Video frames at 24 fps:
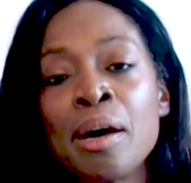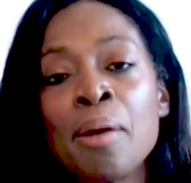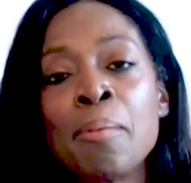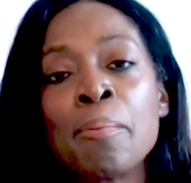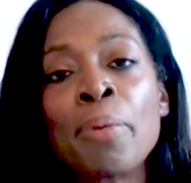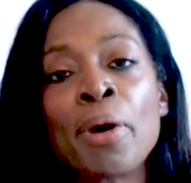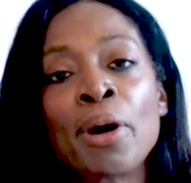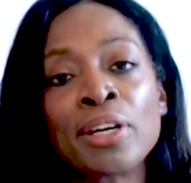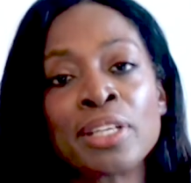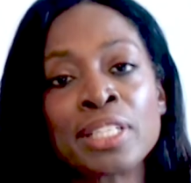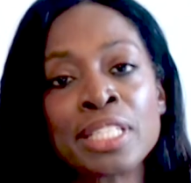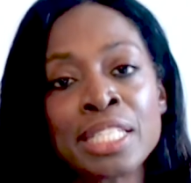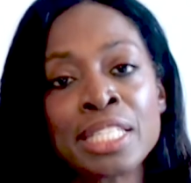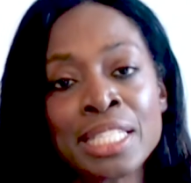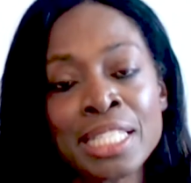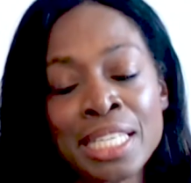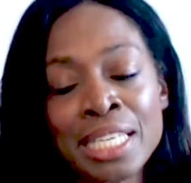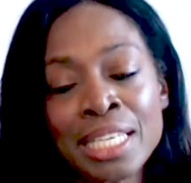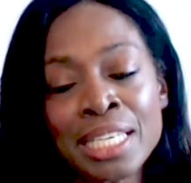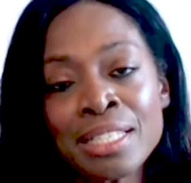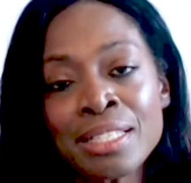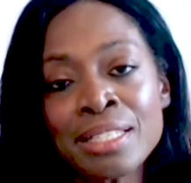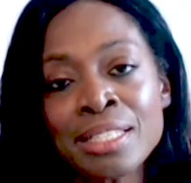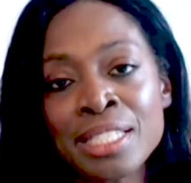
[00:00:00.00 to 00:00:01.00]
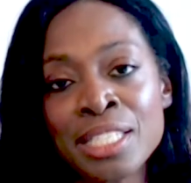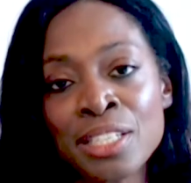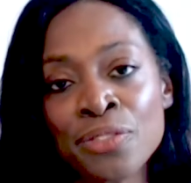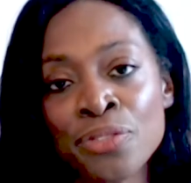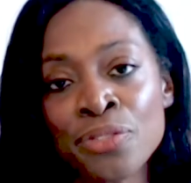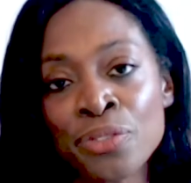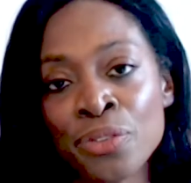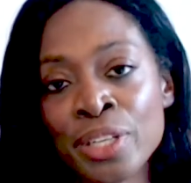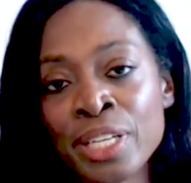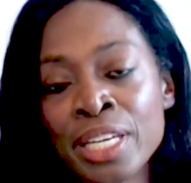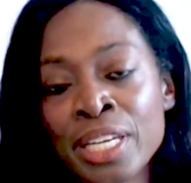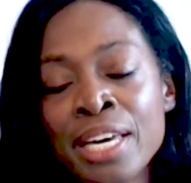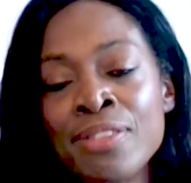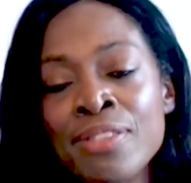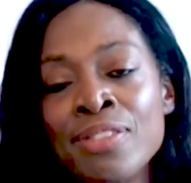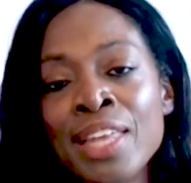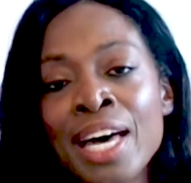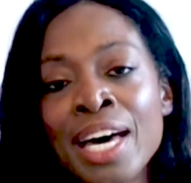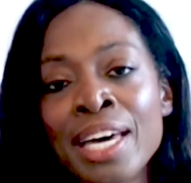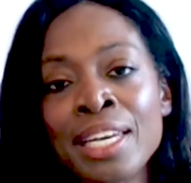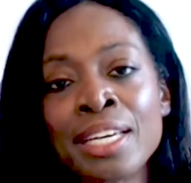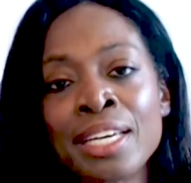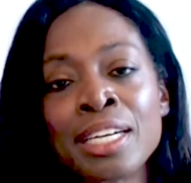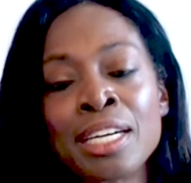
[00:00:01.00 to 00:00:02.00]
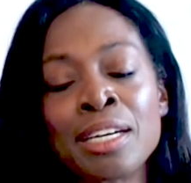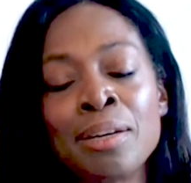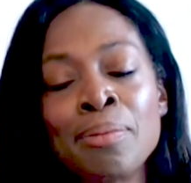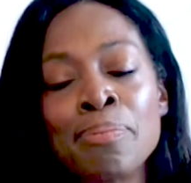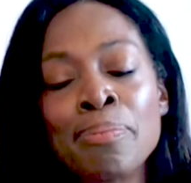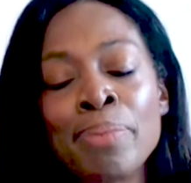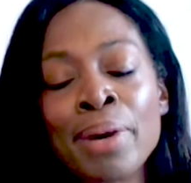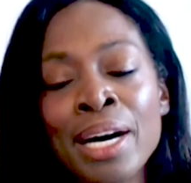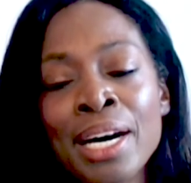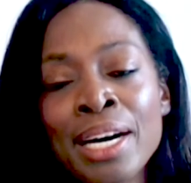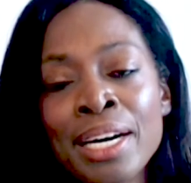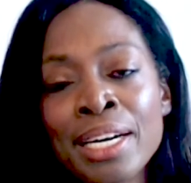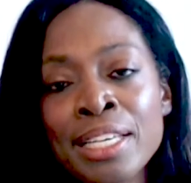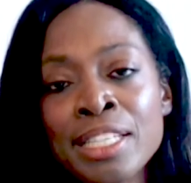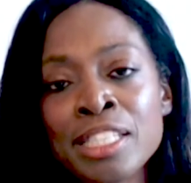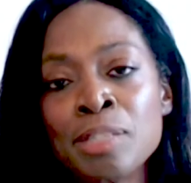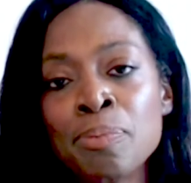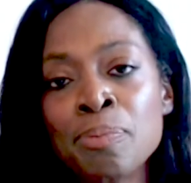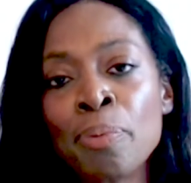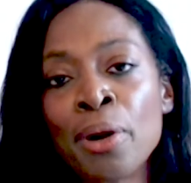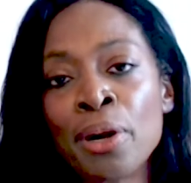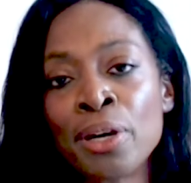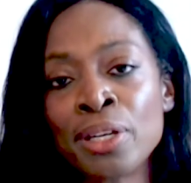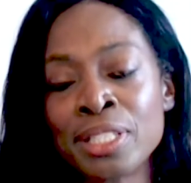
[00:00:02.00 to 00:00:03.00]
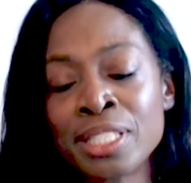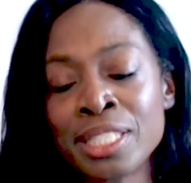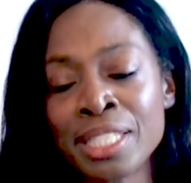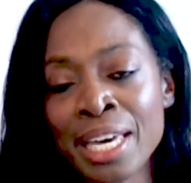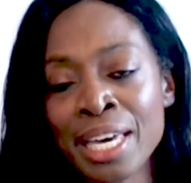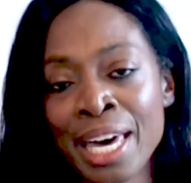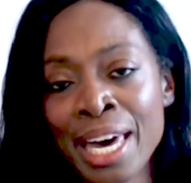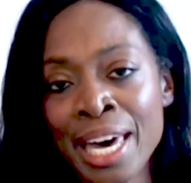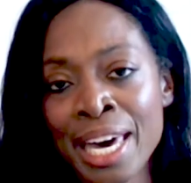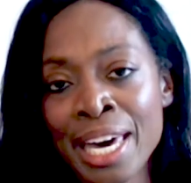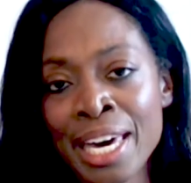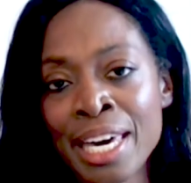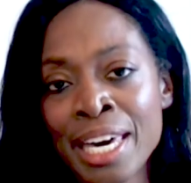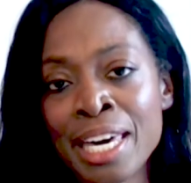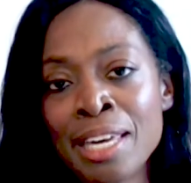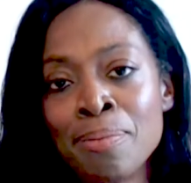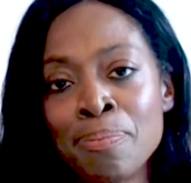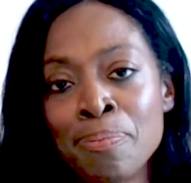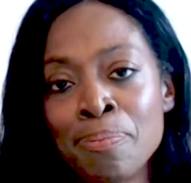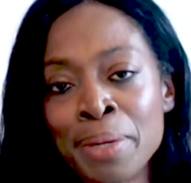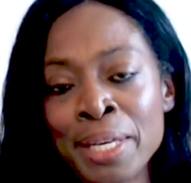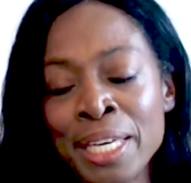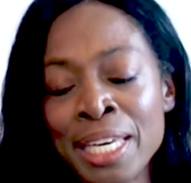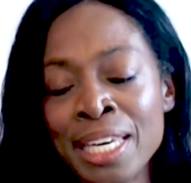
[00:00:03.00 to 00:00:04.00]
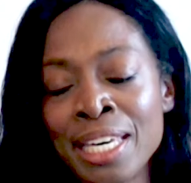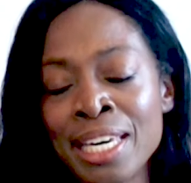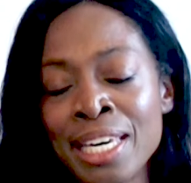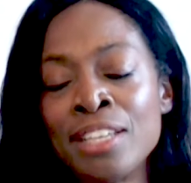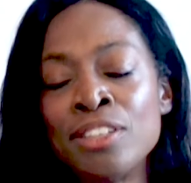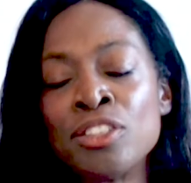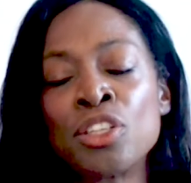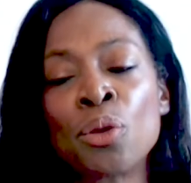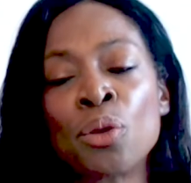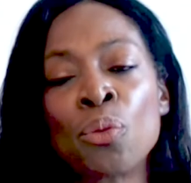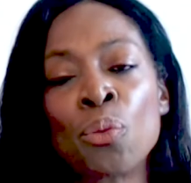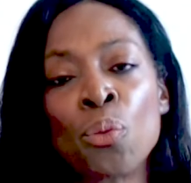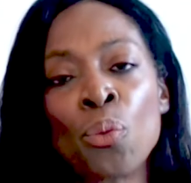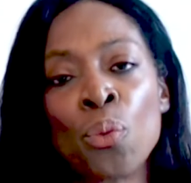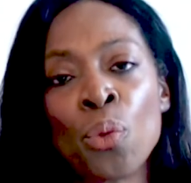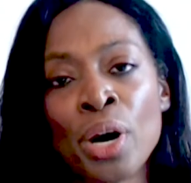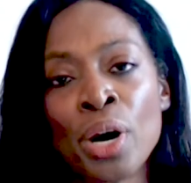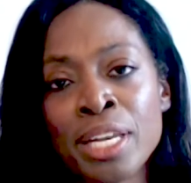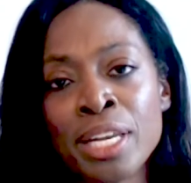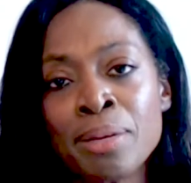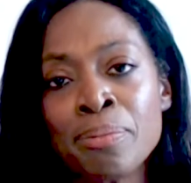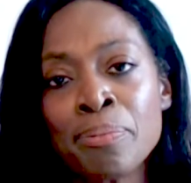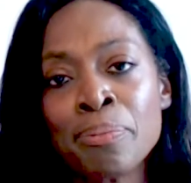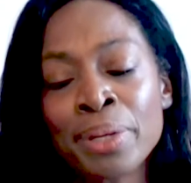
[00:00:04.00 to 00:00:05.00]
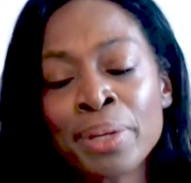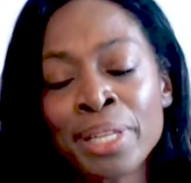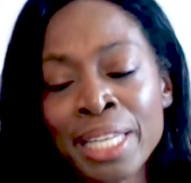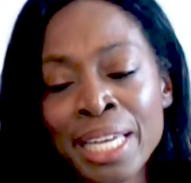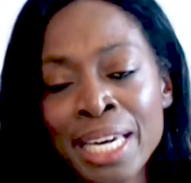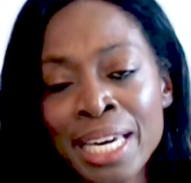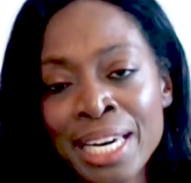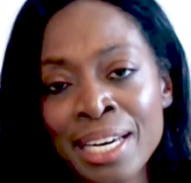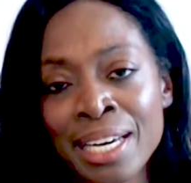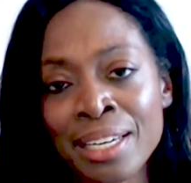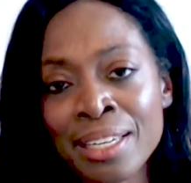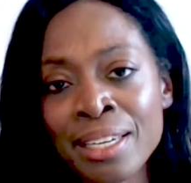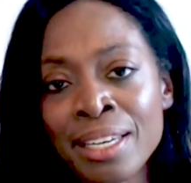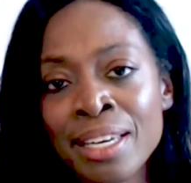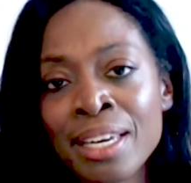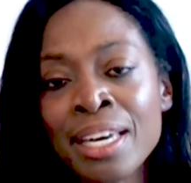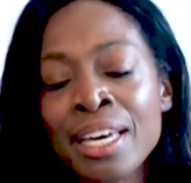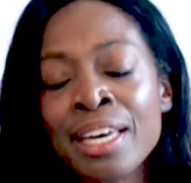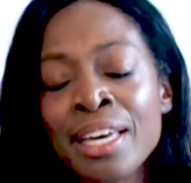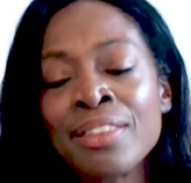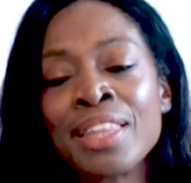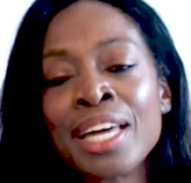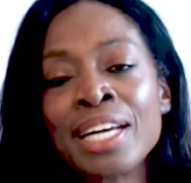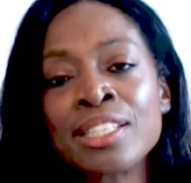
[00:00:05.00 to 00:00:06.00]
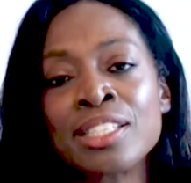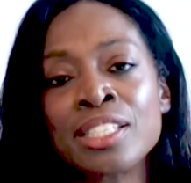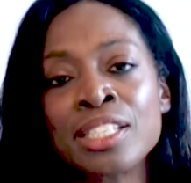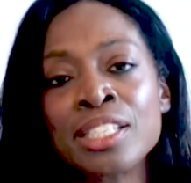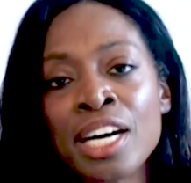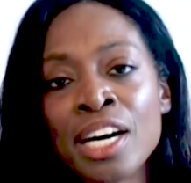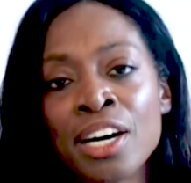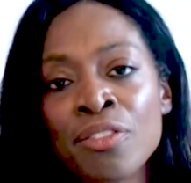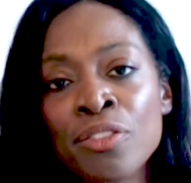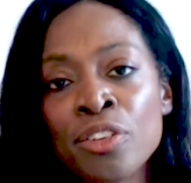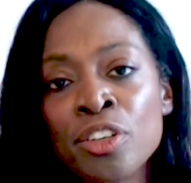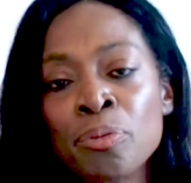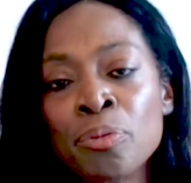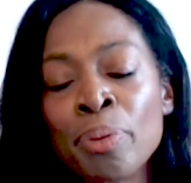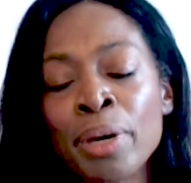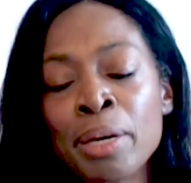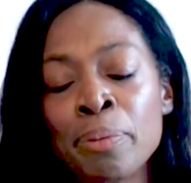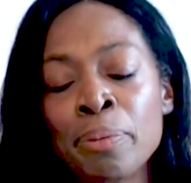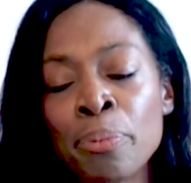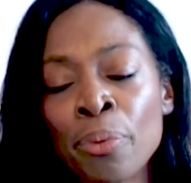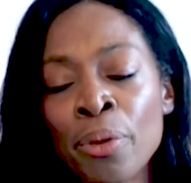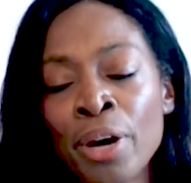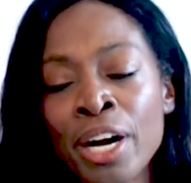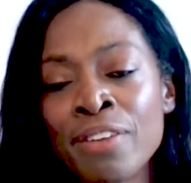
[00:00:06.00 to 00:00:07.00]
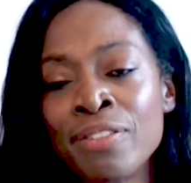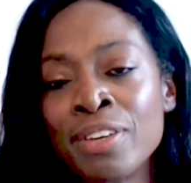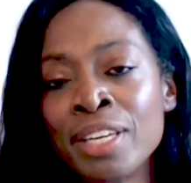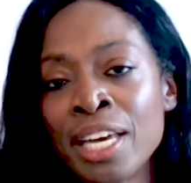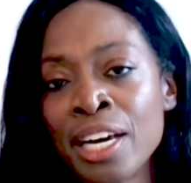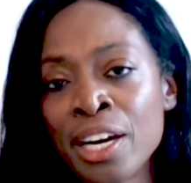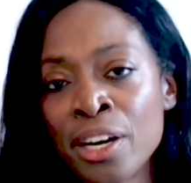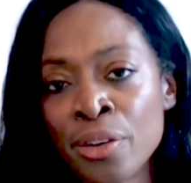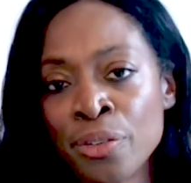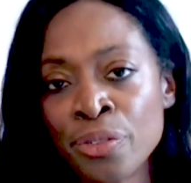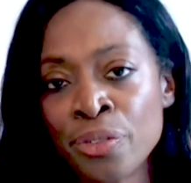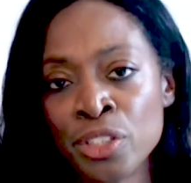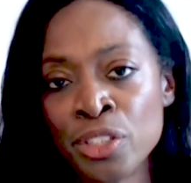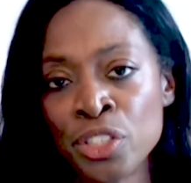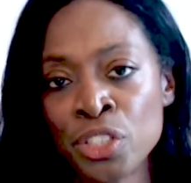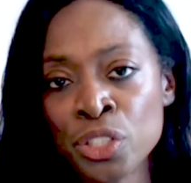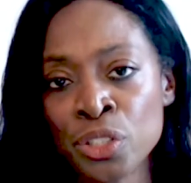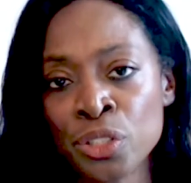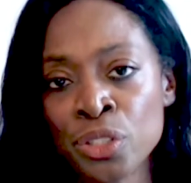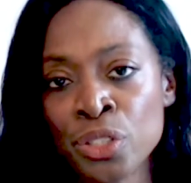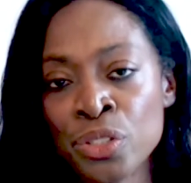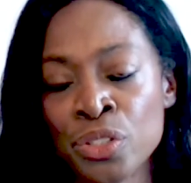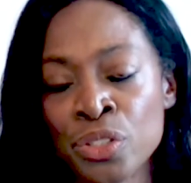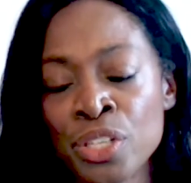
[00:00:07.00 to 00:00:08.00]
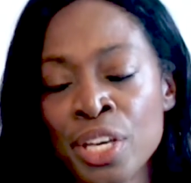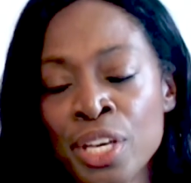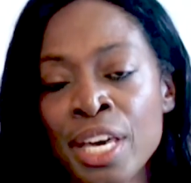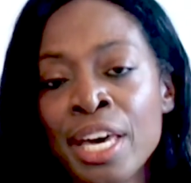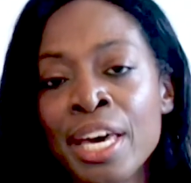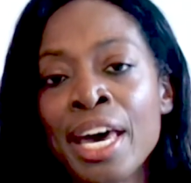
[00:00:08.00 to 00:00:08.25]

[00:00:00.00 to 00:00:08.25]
Part C is different in that it combines parts A and B into one plan that's covered by private health insurers.